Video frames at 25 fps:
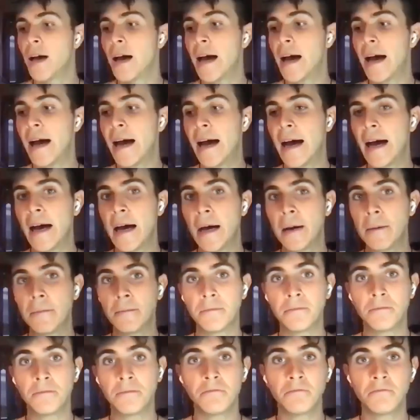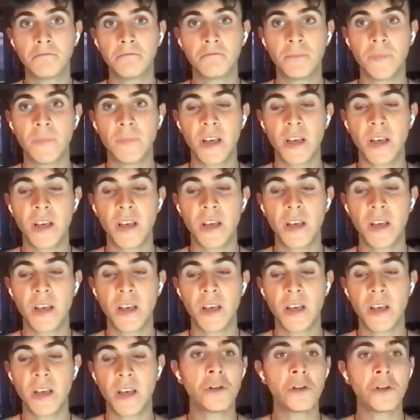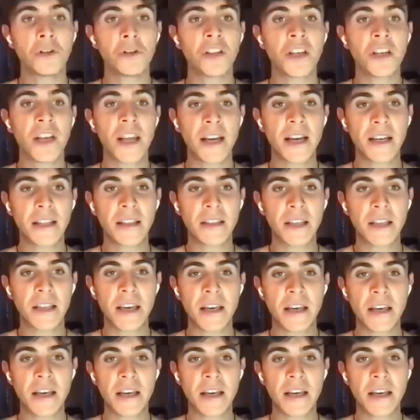If you want, Sina, I can